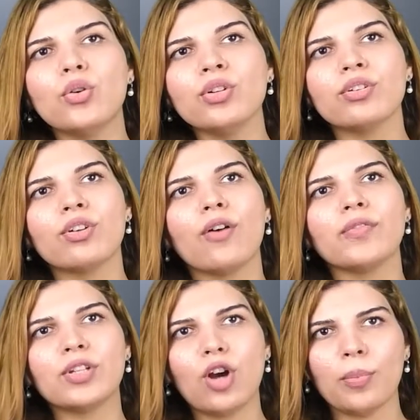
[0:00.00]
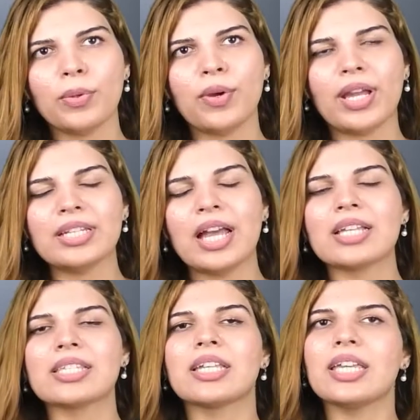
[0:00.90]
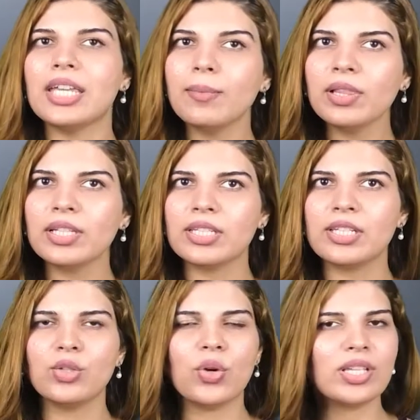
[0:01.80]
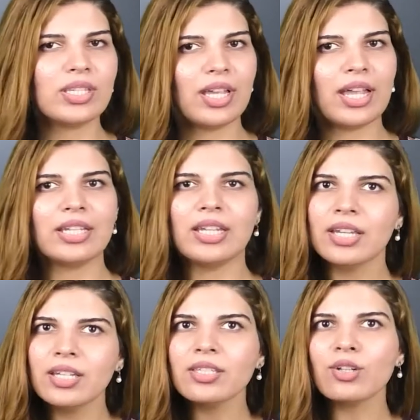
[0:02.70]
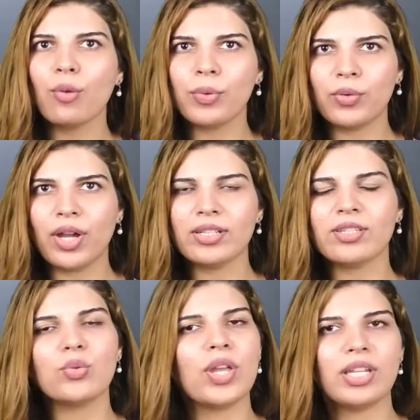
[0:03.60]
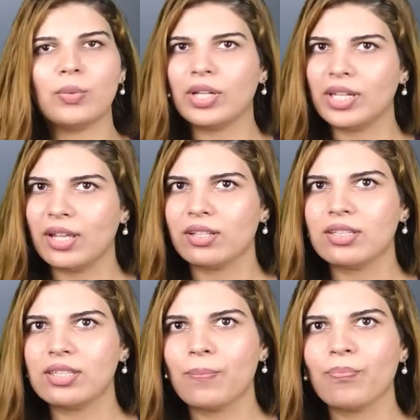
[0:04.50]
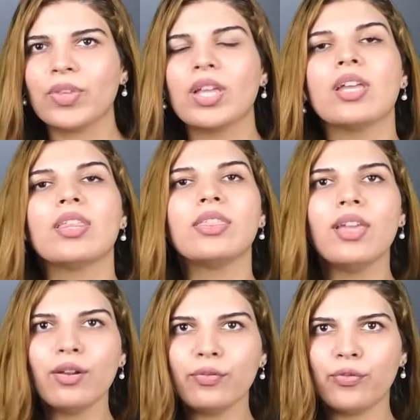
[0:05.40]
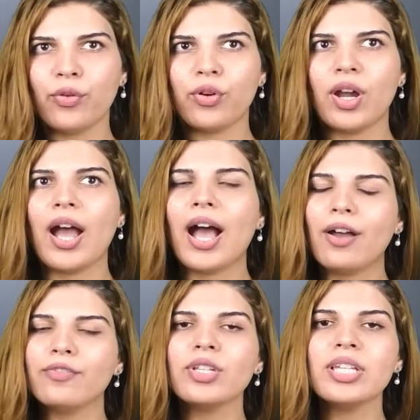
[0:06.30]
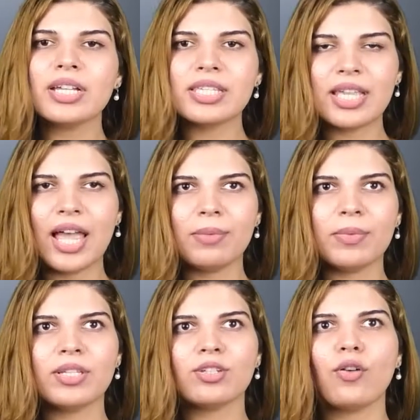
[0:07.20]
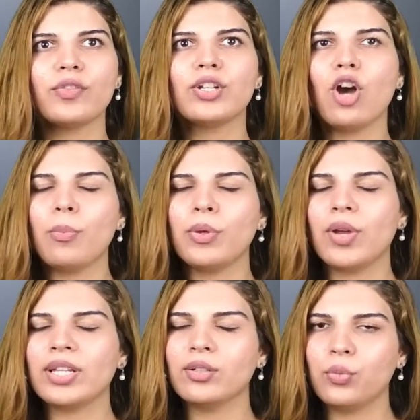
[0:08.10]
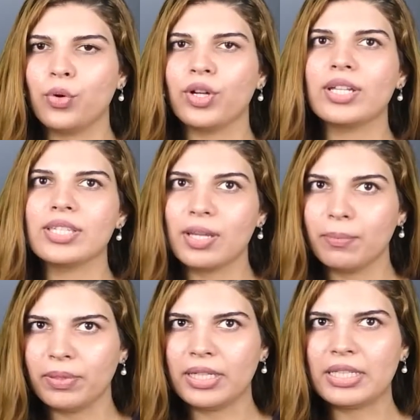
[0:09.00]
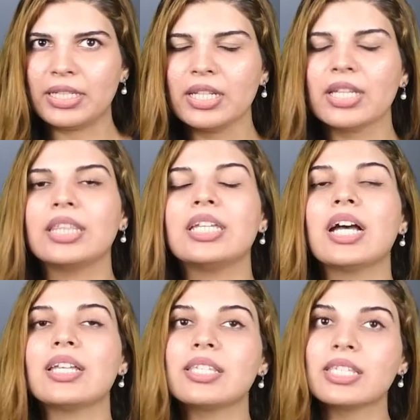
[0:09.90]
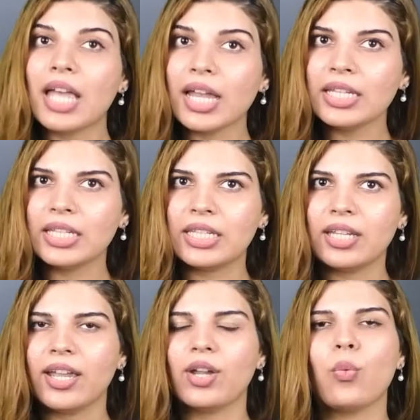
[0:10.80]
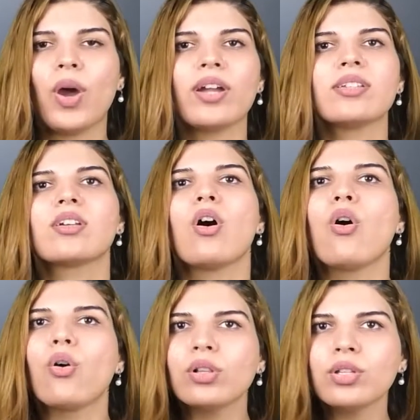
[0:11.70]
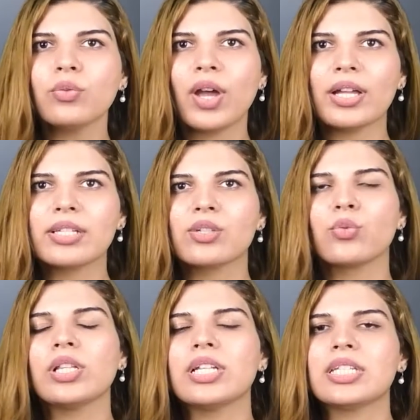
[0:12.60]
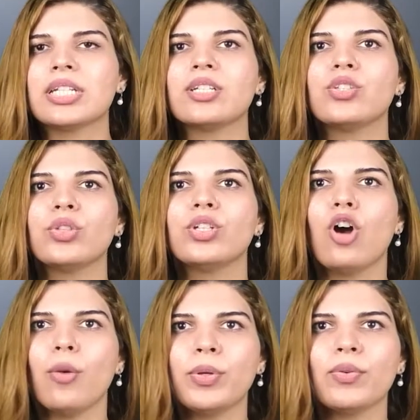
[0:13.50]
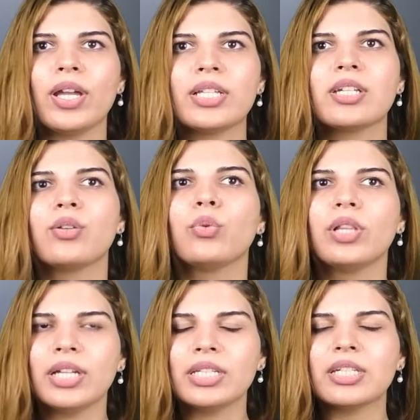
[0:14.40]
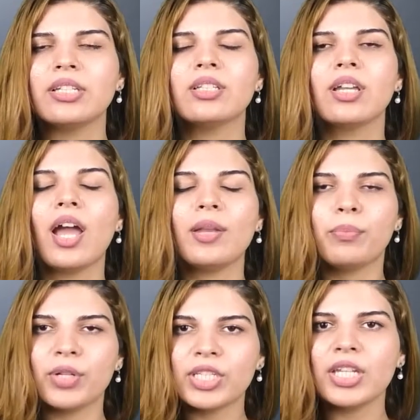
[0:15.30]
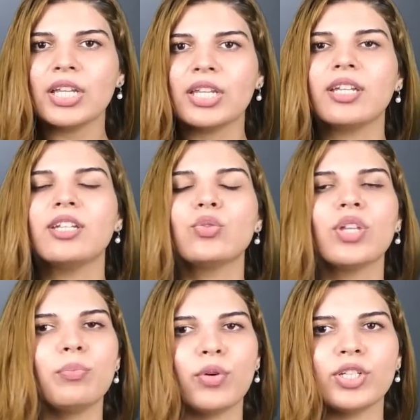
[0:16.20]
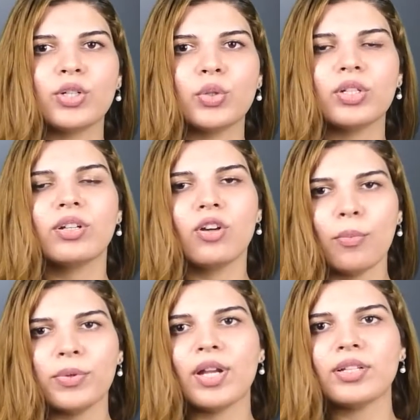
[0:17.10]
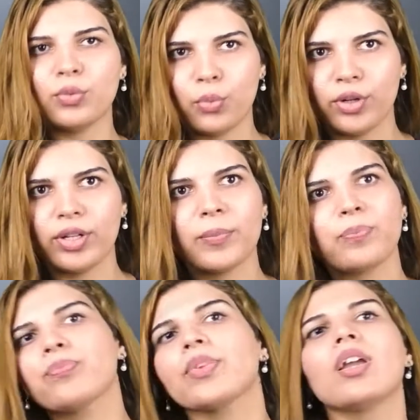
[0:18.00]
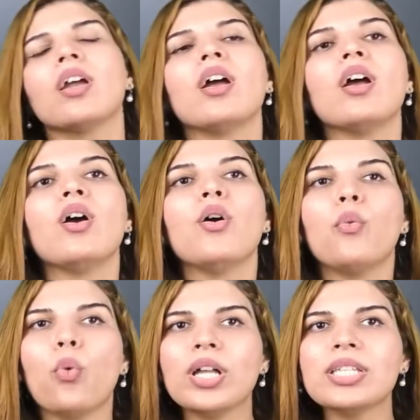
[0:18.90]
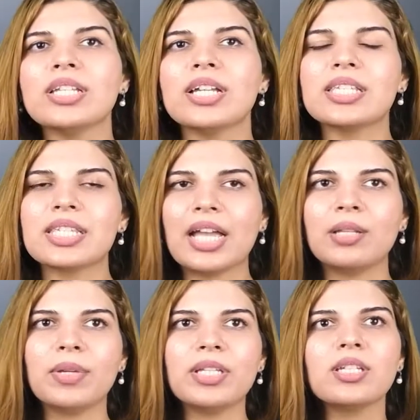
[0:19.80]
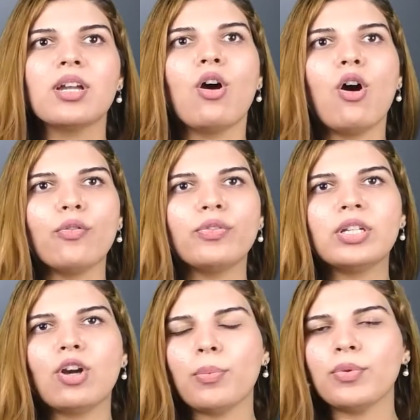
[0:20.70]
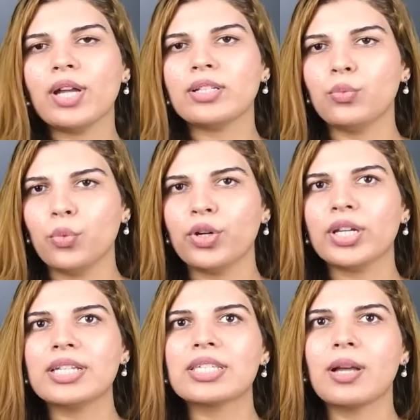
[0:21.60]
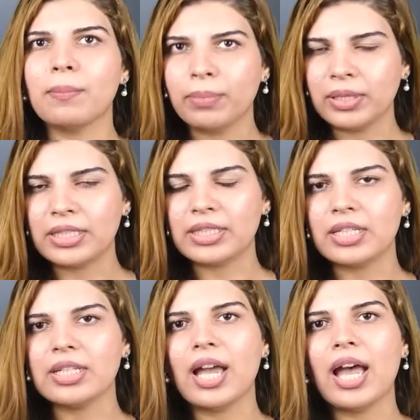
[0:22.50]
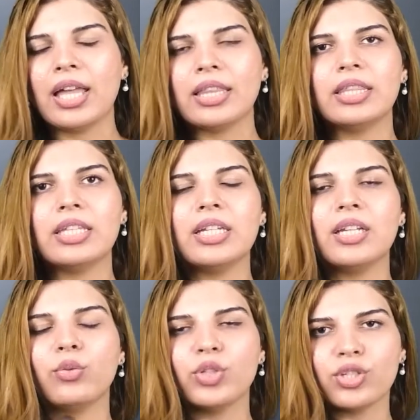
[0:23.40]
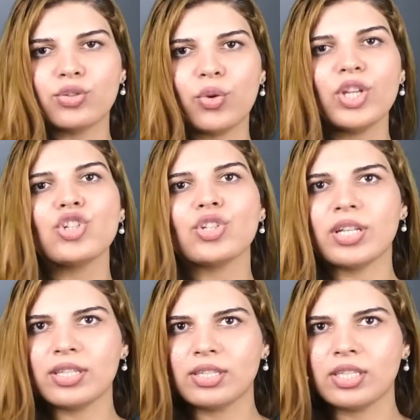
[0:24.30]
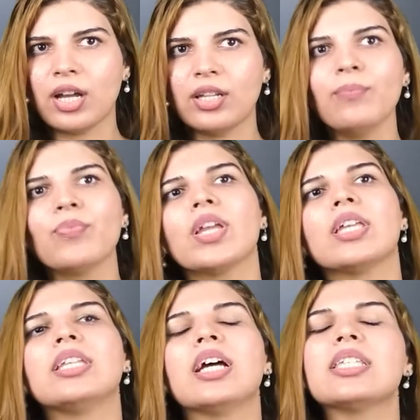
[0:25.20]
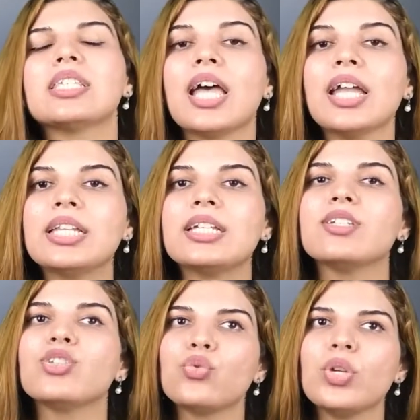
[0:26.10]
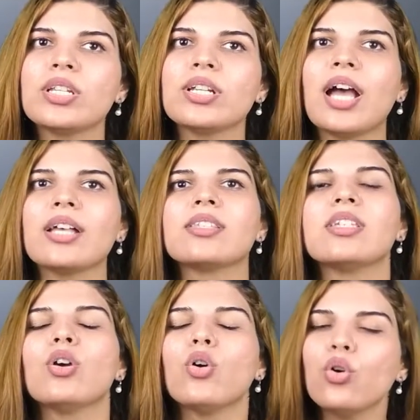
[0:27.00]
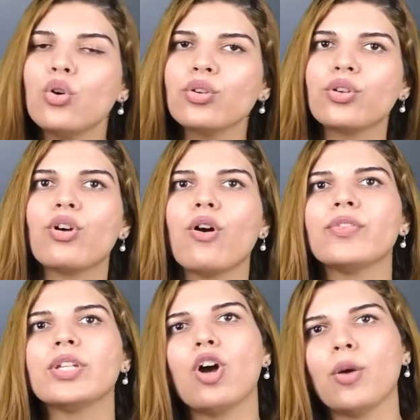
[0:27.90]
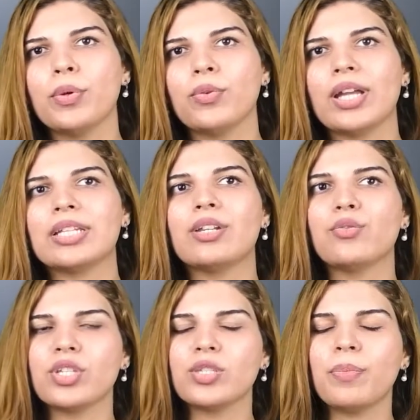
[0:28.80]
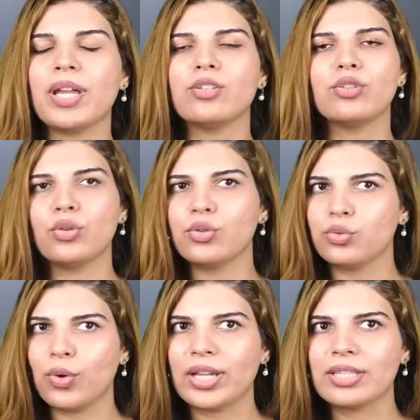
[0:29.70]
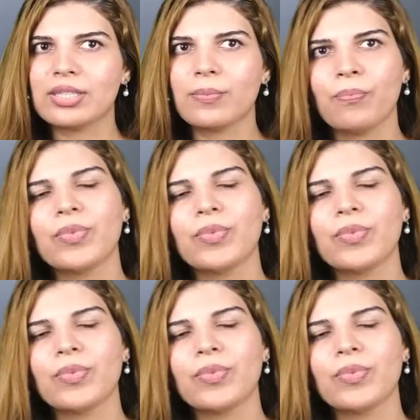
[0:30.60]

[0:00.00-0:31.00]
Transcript: owner of the copyright has the ability to assign his copyrights to anyone else. Therefore, after the assignment of the copyrighted work is completed, the assignee acquires all the rights relating to the copyright, relating and pertaining into that particular copyrighted work. Once an assignment of the copyrighted work is completed and the registration is done, the assignee is treated as the owner of the copyright in respect to those rights.